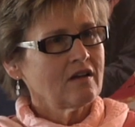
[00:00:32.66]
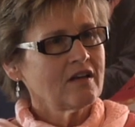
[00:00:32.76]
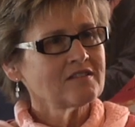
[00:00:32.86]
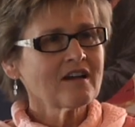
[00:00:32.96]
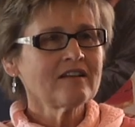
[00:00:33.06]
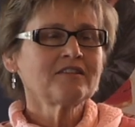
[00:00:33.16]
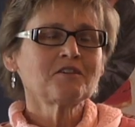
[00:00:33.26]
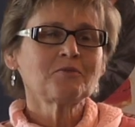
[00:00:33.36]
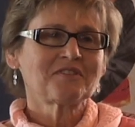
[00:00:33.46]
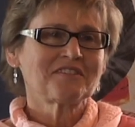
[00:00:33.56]
as
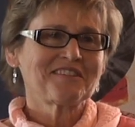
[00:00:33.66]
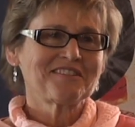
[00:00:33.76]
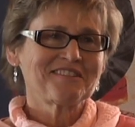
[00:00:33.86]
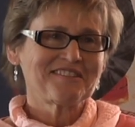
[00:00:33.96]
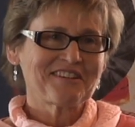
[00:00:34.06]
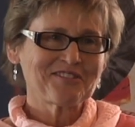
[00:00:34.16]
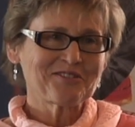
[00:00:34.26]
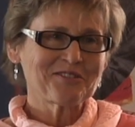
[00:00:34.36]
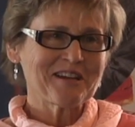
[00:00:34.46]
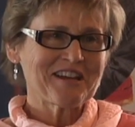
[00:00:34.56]
Kylea was saying
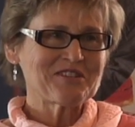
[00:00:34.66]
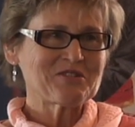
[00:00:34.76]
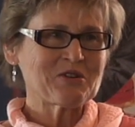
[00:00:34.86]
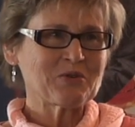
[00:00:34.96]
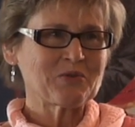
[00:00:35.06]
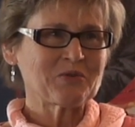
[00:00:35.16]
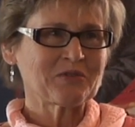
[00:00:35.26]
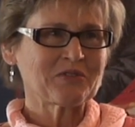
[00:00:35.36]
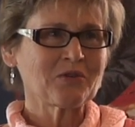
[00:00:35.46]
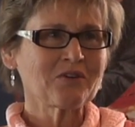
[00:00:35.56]
yesterday, you know,
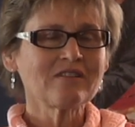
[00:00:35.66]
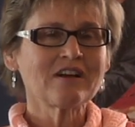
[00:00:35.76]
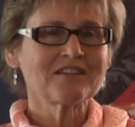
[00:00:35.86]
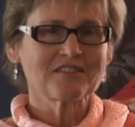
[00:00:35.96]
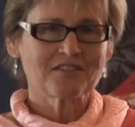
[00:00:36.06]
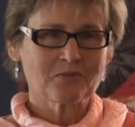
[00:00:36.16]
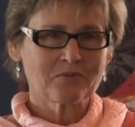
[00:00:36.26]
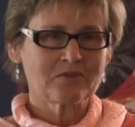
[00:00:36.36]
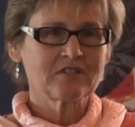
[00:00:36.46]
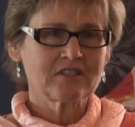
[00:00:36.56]
SoulCollage is a,
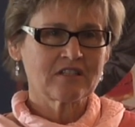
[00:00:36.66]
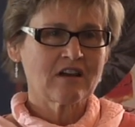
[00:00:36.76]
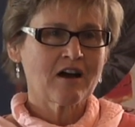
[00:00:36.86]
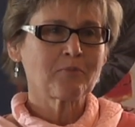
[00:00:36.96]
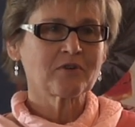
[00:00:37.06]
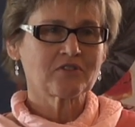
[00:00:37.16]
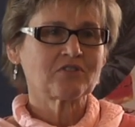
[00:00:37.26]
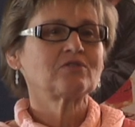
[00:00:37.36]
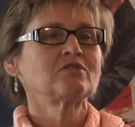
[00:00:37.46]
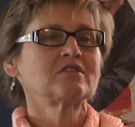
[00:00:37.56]
really an
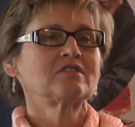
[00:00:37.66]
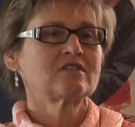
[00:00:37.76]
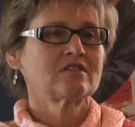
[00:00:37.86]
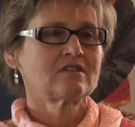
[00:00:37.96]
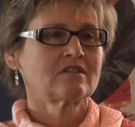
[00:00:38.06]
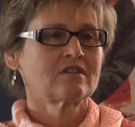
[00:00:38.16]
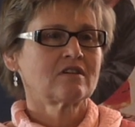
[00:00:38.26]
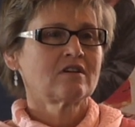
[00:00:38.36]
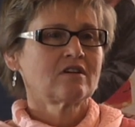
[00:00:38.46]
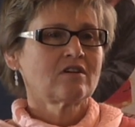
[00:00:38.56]
opportunity
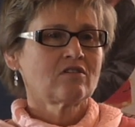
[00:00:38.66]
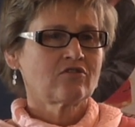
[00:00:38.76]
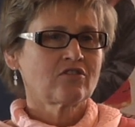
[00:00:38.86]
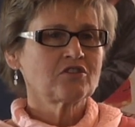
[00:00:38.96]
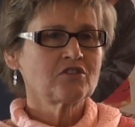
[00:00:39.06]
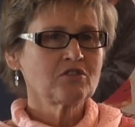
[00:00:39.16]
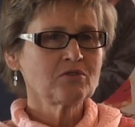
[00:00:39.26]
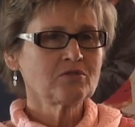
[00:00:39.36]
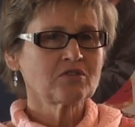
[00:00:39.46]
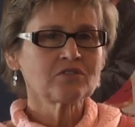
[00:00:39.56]
for
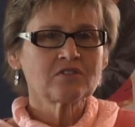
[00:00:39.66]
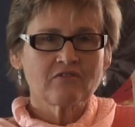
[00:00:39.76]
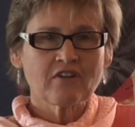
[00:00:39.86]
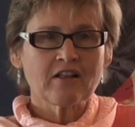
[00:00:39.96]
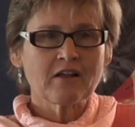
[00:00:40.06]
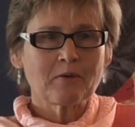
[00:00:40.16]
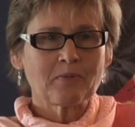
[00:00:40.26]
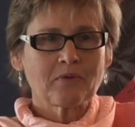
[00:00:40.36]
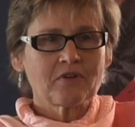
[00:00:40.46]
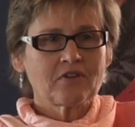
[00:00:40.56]
you to
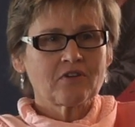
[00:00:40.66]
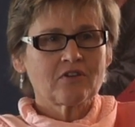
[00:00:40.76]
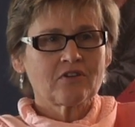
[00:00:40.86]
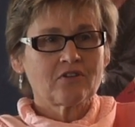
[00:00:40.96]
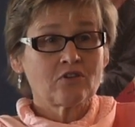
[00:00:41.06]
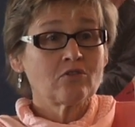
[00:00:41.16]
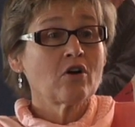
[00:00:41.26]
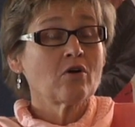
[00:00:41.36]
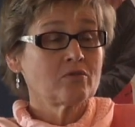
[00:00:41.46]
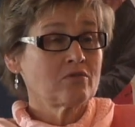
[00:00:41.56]
develop your
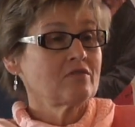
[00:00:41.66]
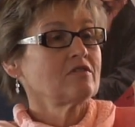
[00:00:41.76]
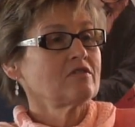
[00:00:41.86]
own